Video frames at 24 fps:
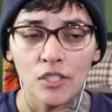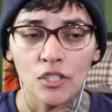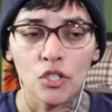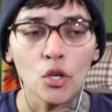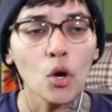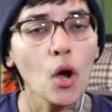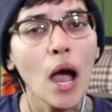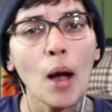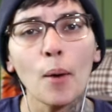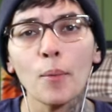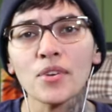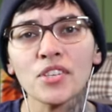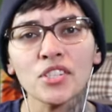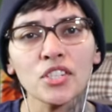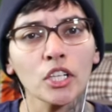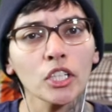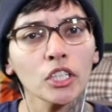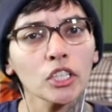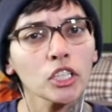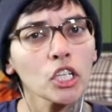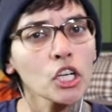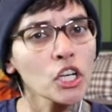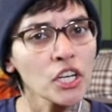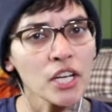So I was
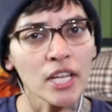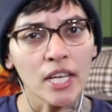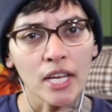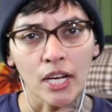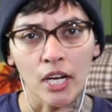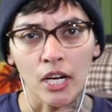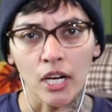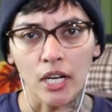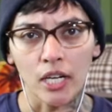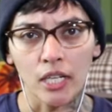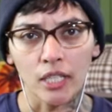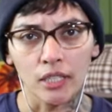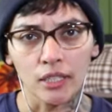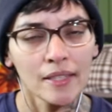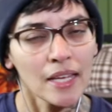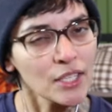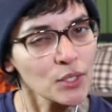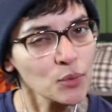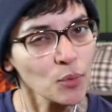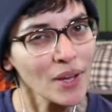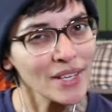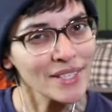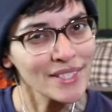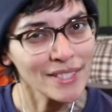still learning her.
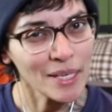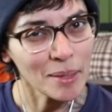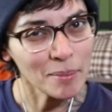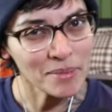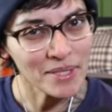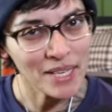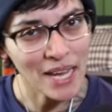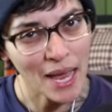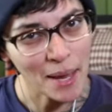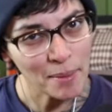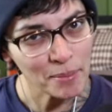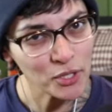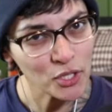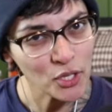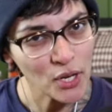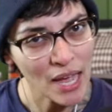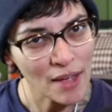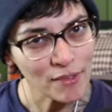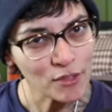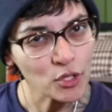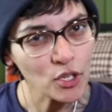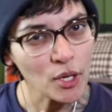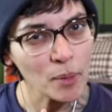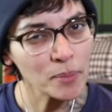That's why sometimes you
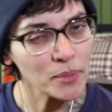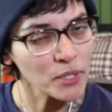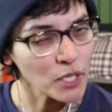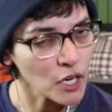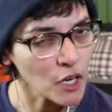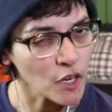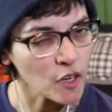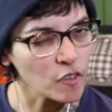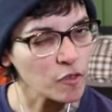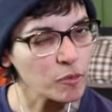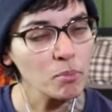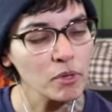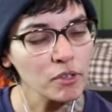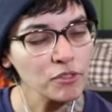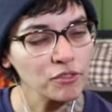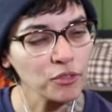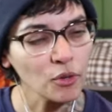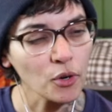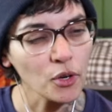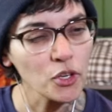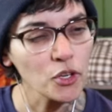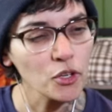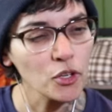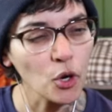have to observe
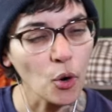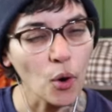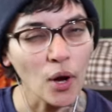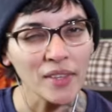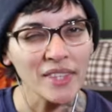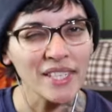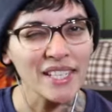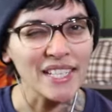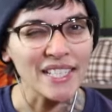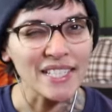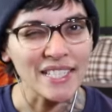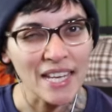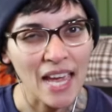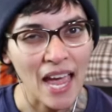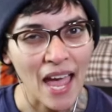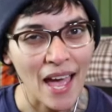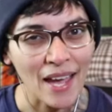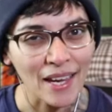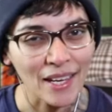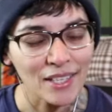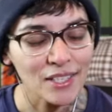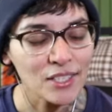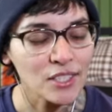before you go on the attack.